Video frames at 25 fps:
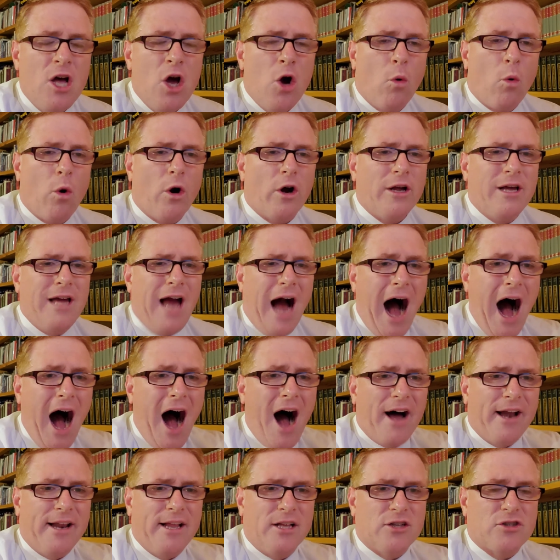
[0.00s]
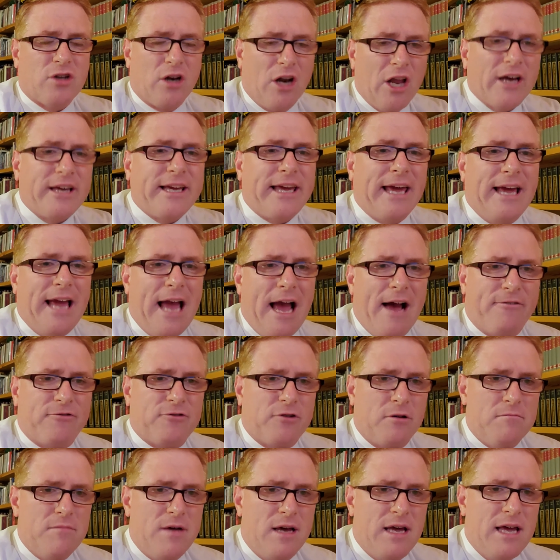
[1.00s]
where God is looking
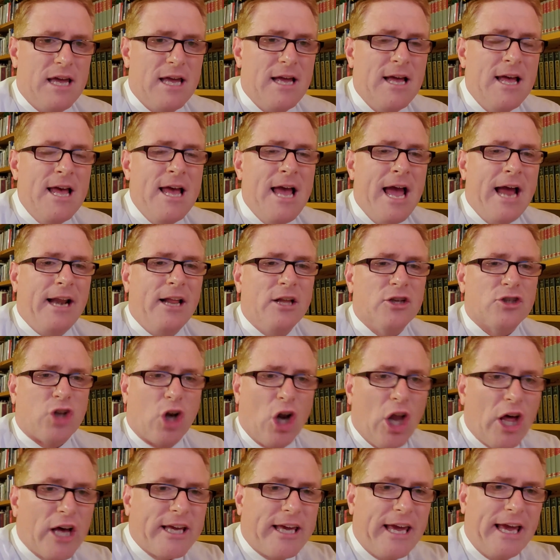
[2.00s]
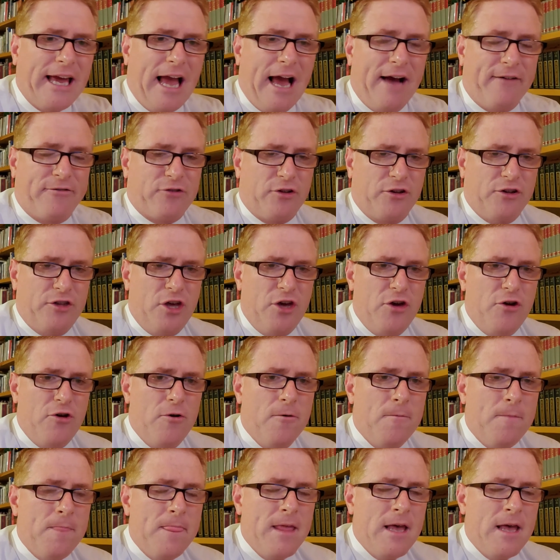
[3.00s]
after me, and He's looking after you.